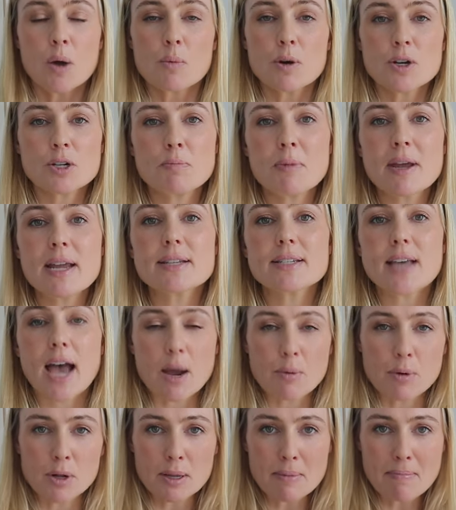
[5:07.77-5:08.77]
which means
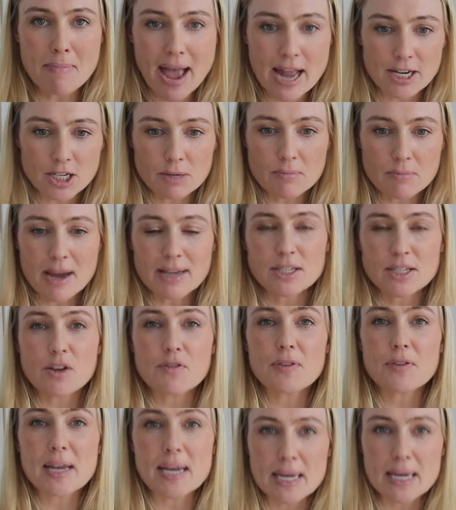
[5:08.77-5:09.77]
I will imagine
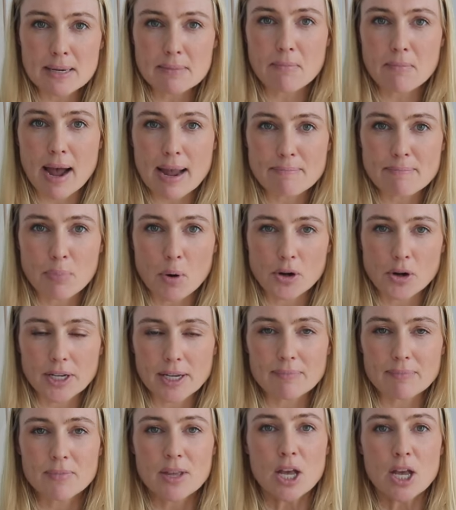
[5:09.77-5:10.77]
myself in my
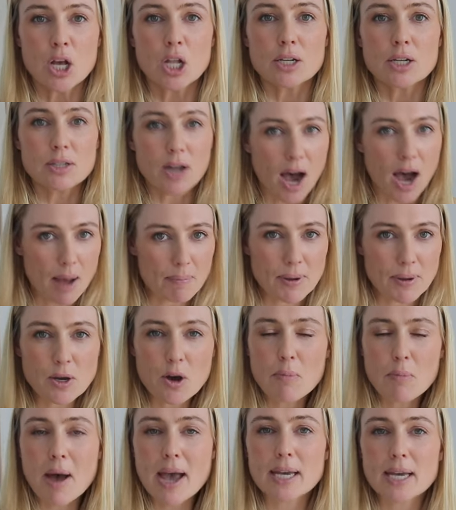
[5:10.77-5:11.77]
body, typing
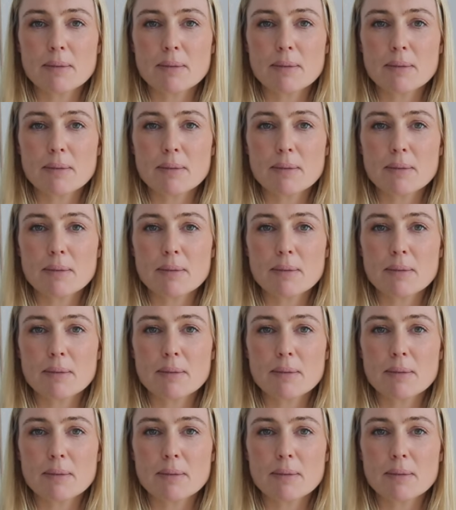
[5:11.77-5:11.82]
on my